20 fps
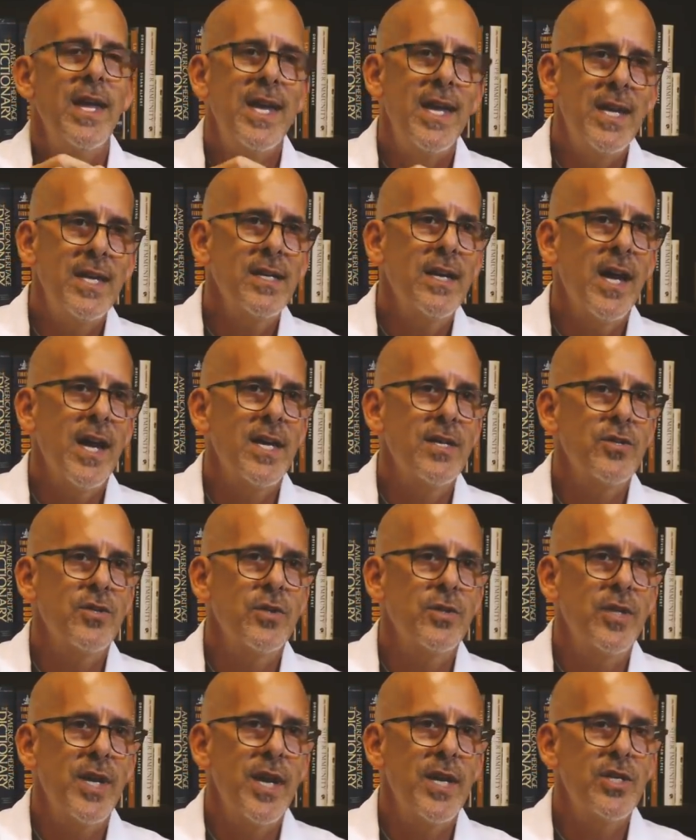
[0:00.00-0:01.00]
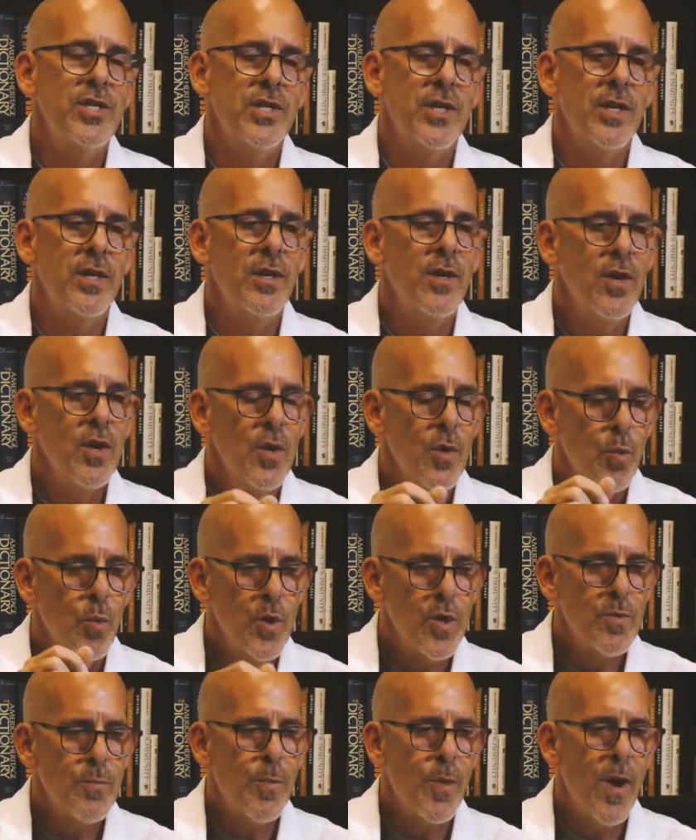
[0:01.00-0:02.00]
in consultation
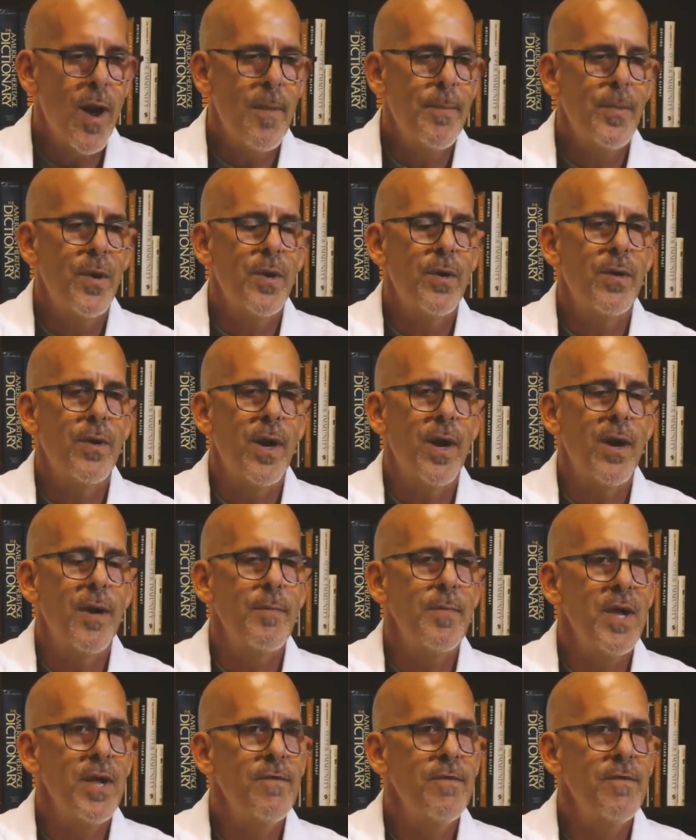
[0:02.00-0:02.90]
with proper um,